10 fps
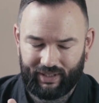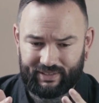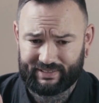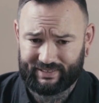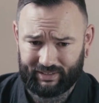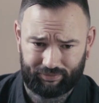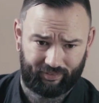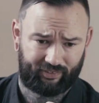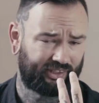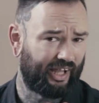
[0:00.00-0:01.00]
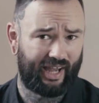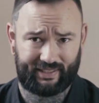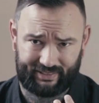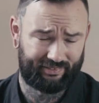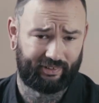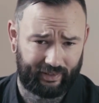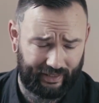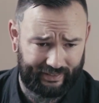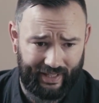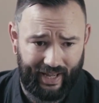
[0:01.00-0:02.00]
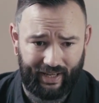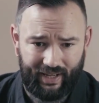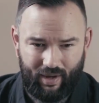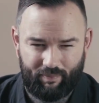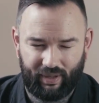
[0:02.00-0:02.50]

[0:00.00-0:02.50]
intersect with class and everything like that.